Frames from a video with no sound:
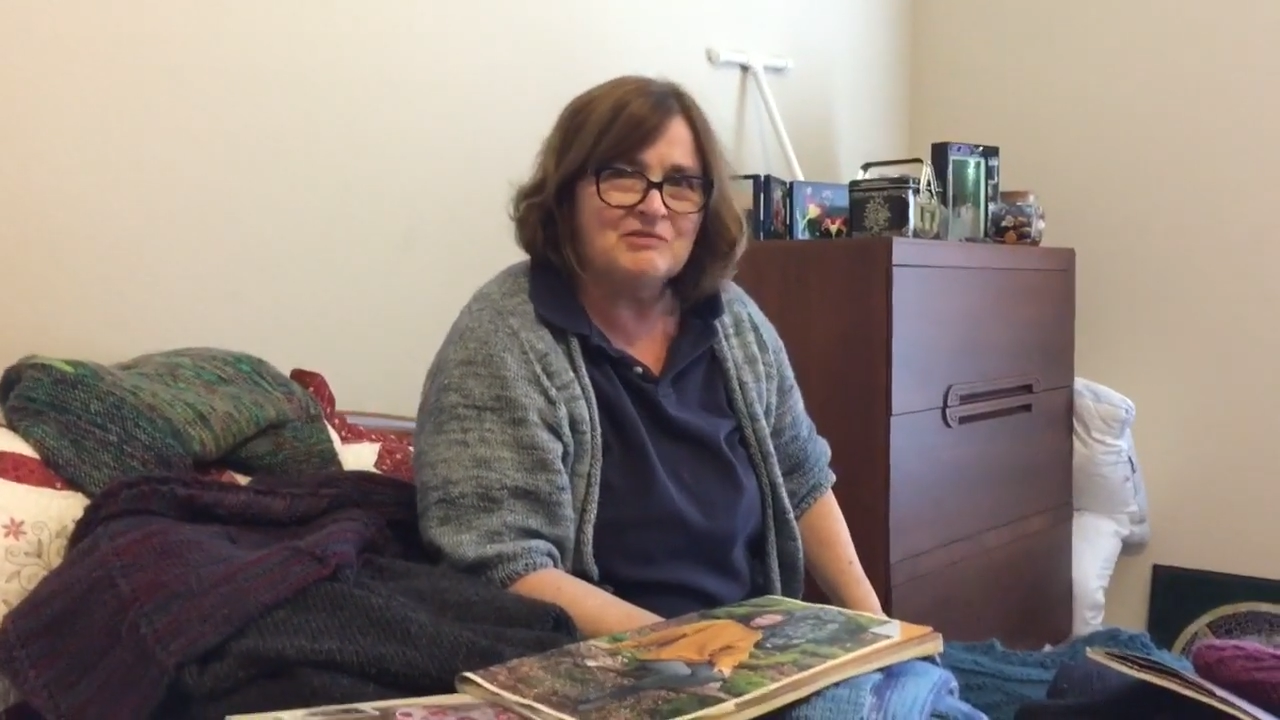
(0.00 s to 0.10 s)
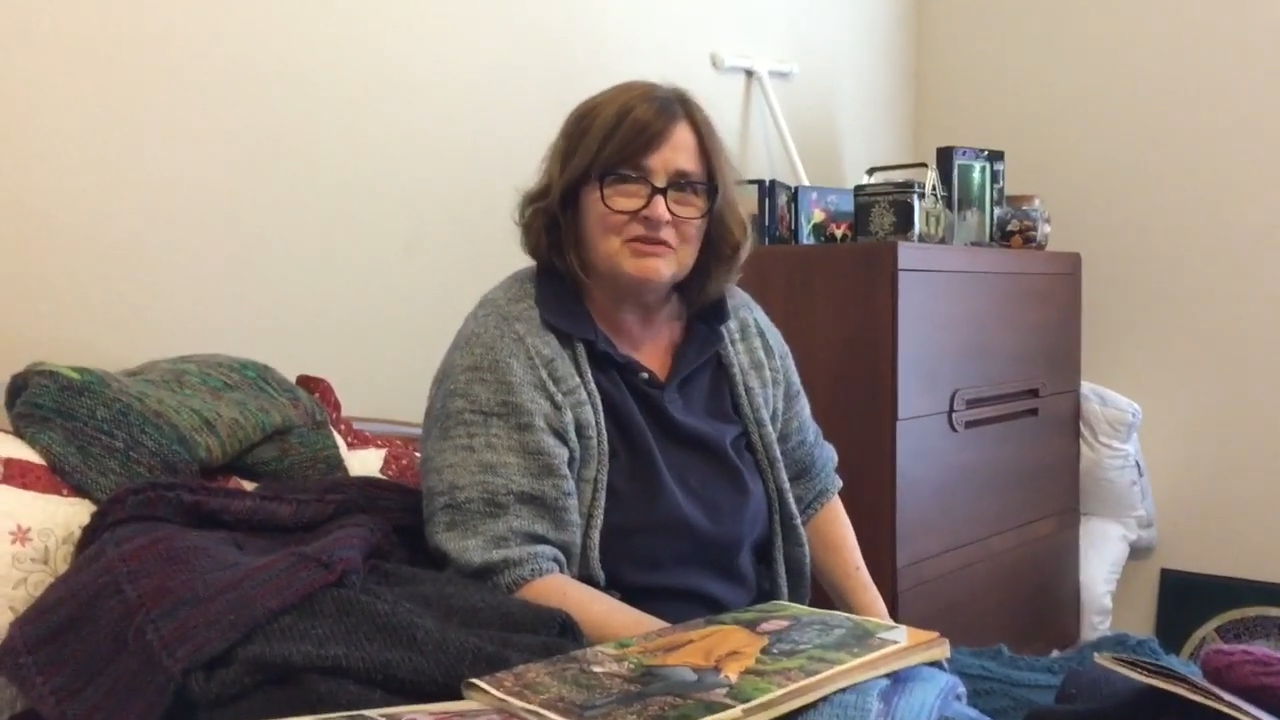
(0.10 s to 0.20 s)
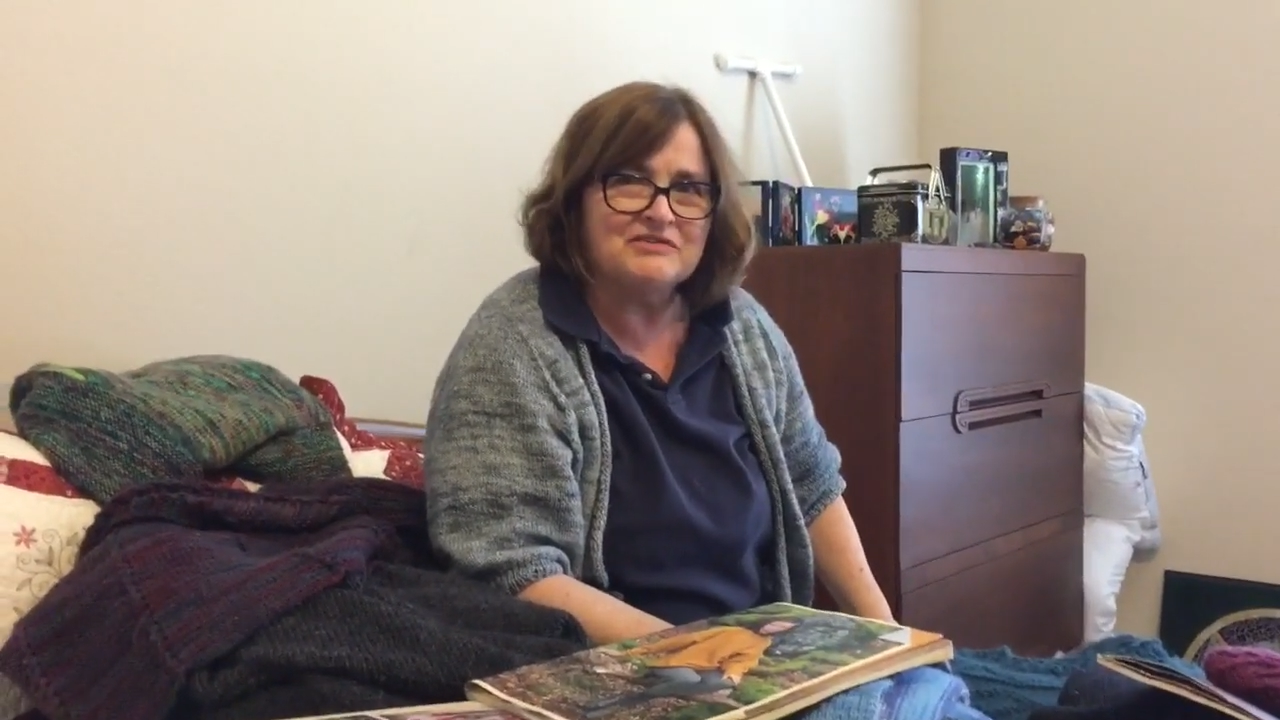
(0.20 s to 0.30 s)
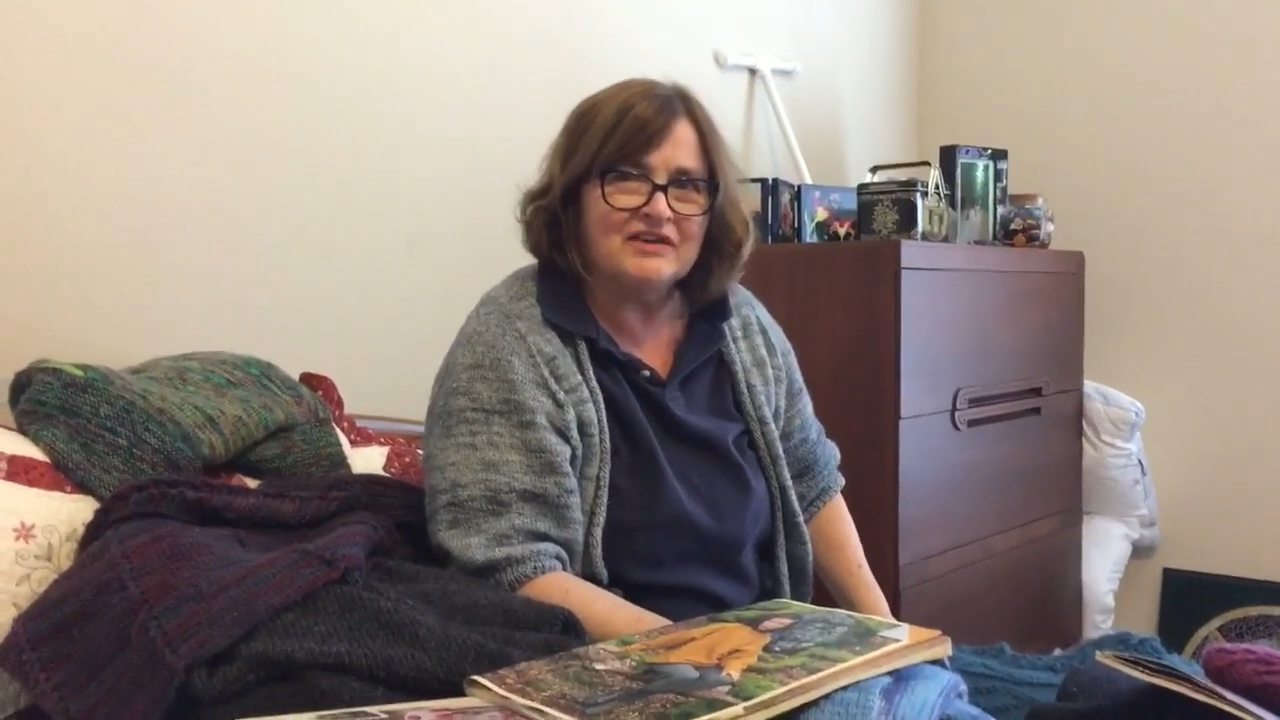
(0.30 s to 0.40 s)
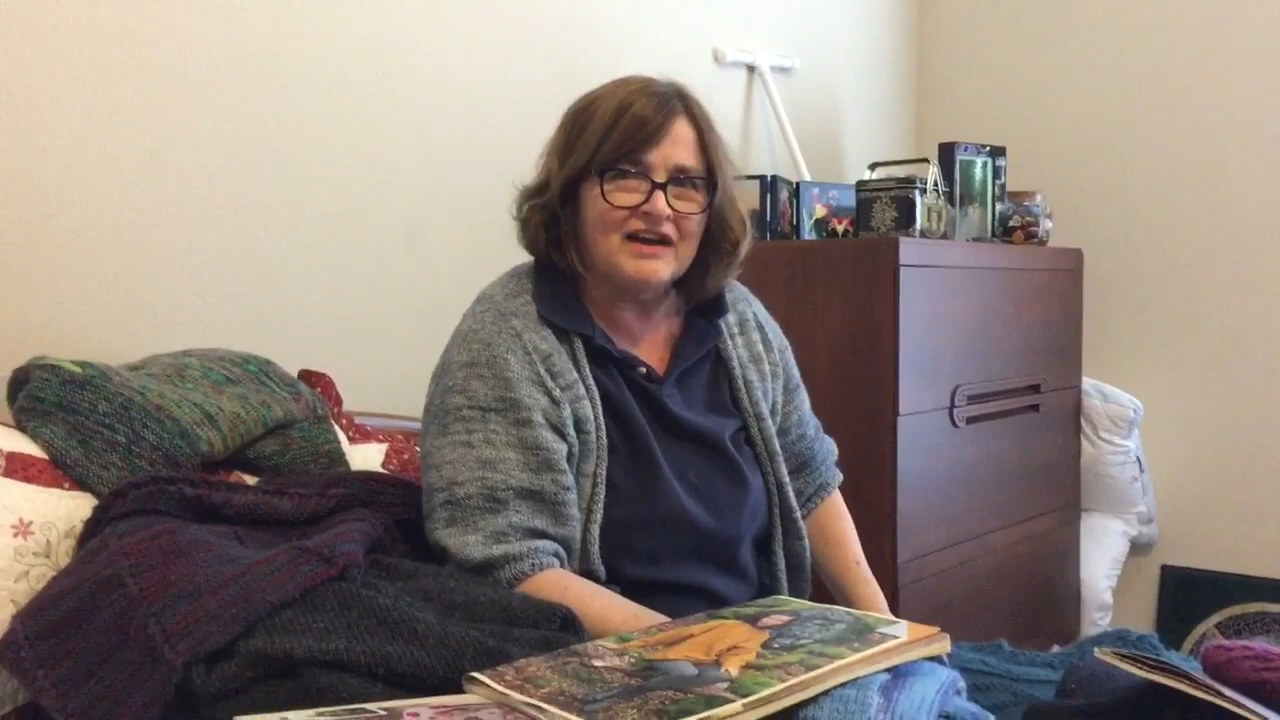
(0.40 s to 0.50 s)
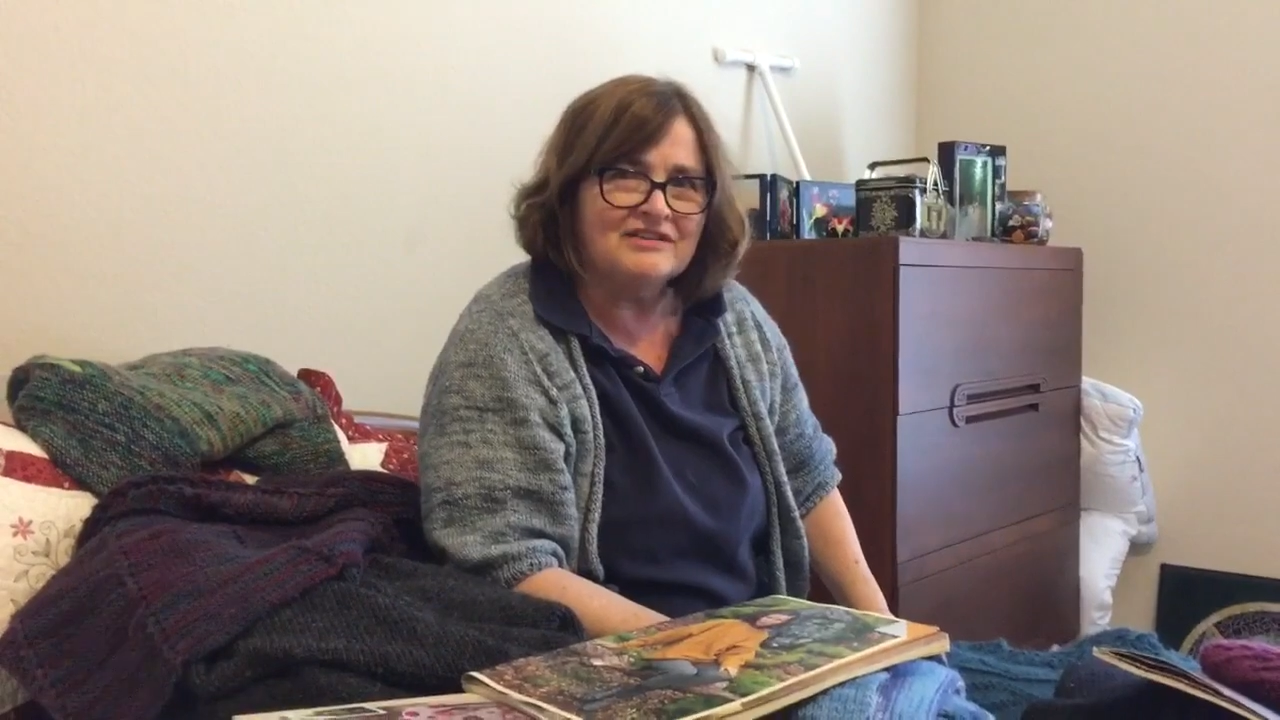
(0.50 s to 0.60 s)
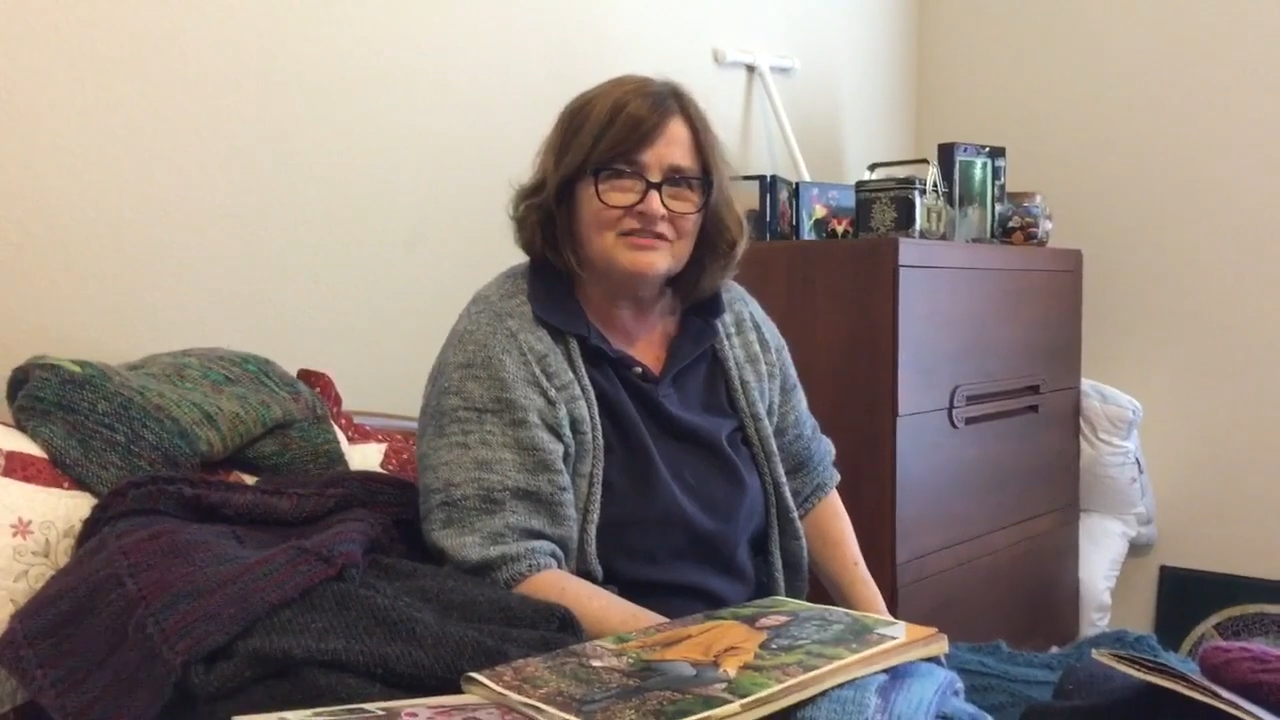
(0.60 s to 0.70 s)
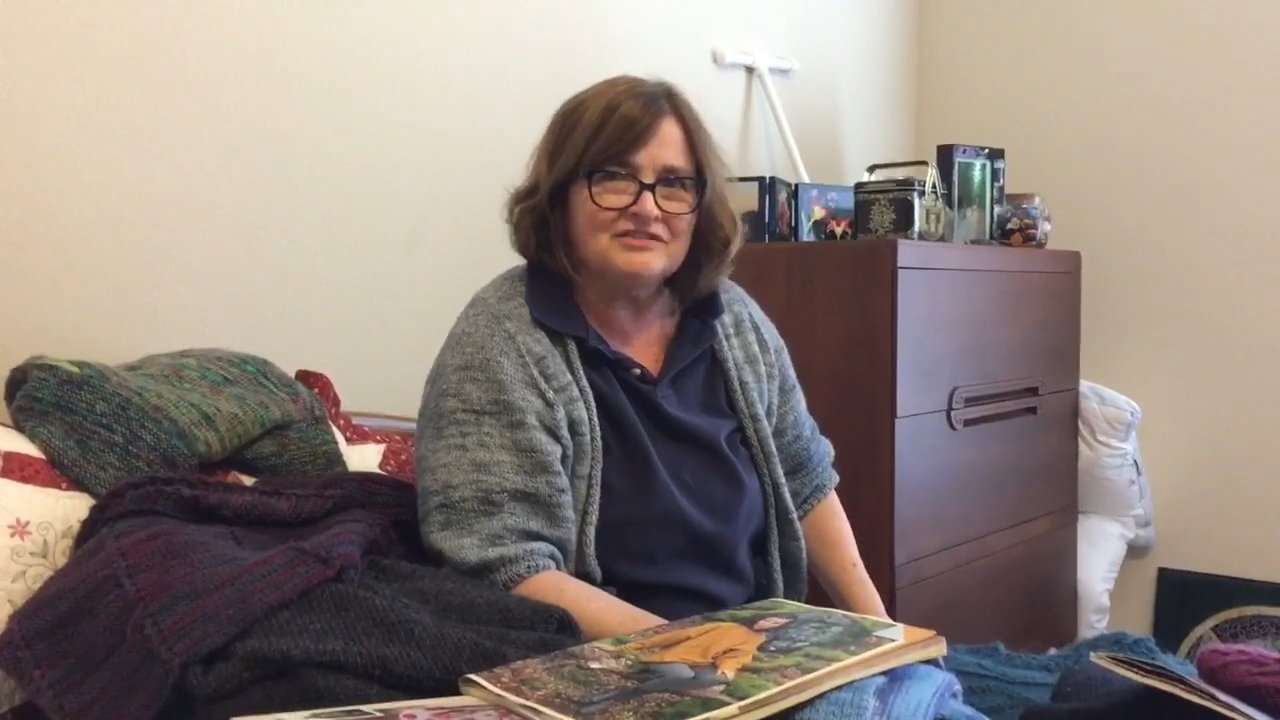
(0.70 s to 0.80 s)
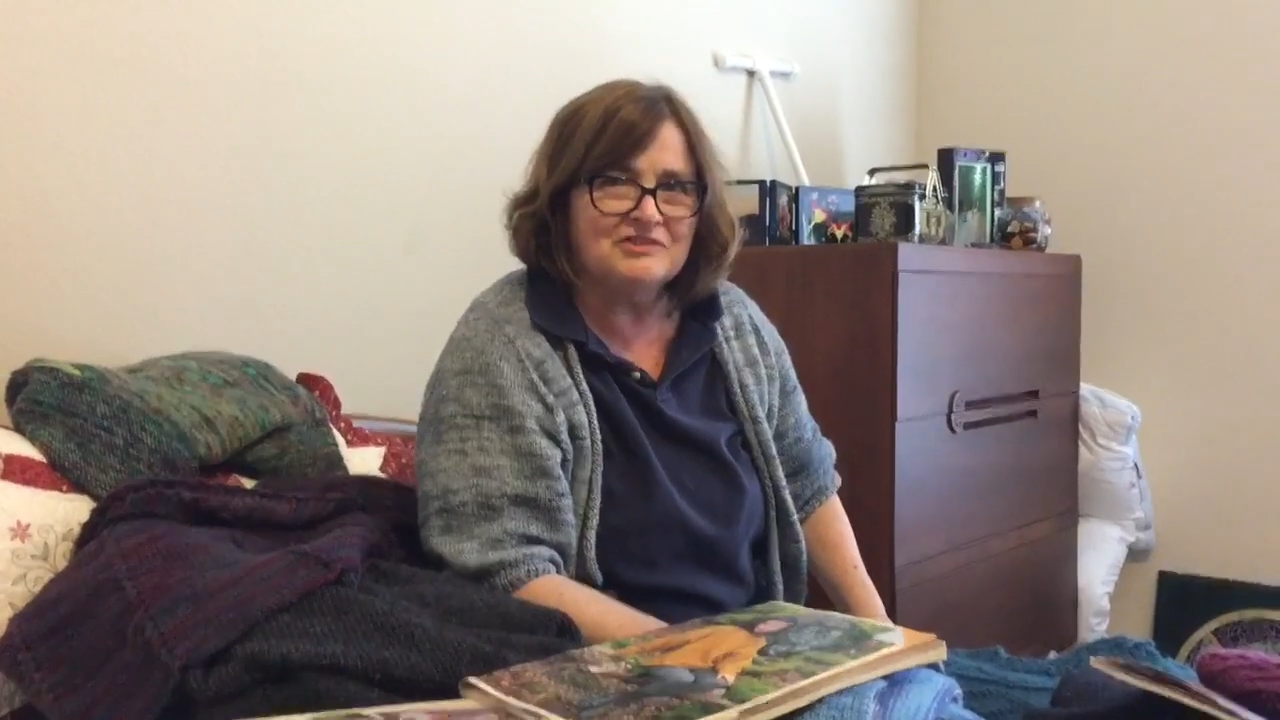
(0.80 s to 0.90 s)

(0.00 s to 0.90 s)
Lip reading: what size